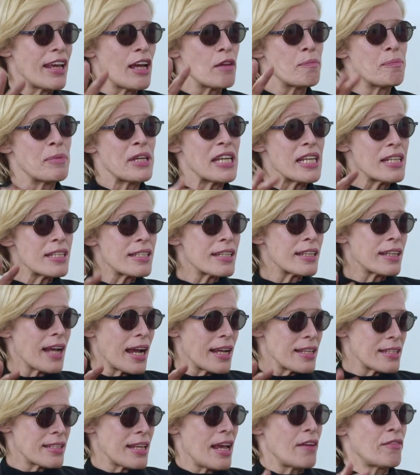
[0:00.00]
had pizza
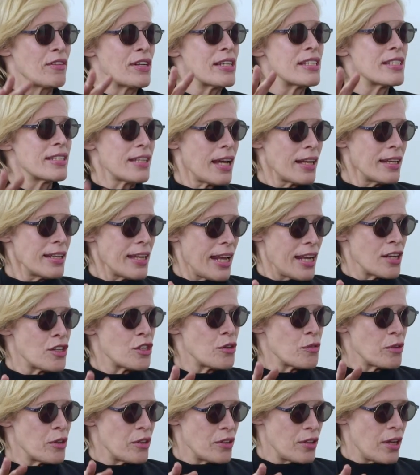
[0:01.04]
nights every Sunday.
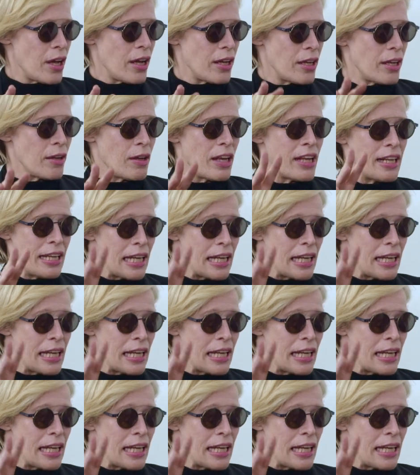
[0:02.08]
In